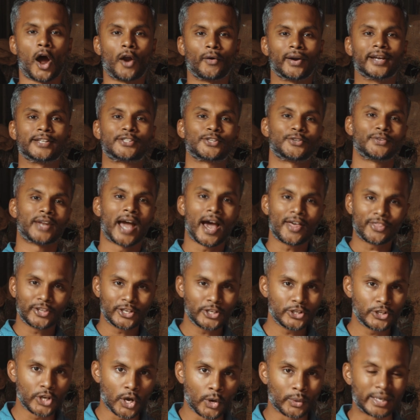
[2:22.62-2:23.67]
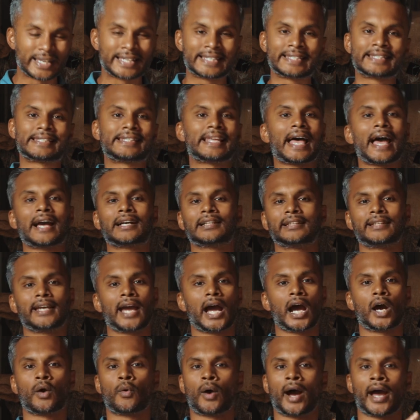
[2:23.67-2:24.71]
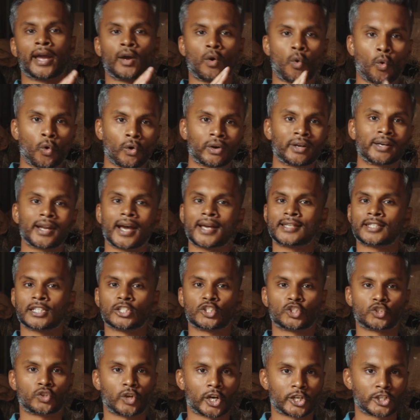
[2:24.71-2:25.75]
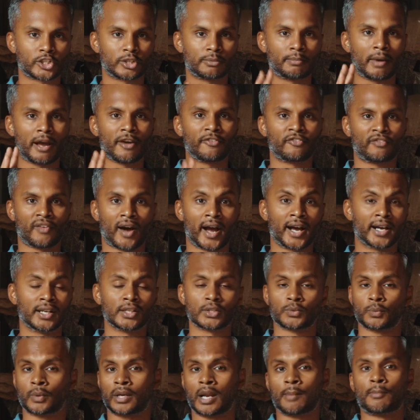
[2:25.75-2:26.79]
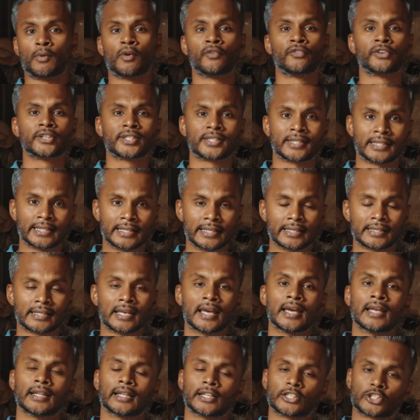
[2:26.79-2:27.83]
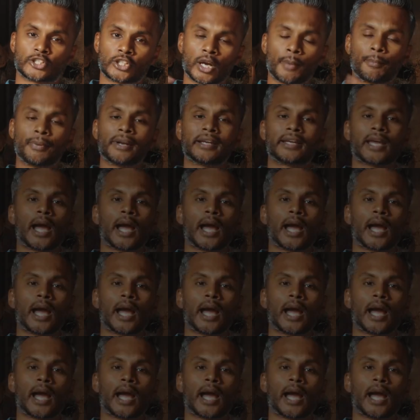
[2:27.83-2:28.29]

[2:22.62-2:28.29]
All right, so now that you know exactly how I organize and structure my files when I'm overseas, let's jump into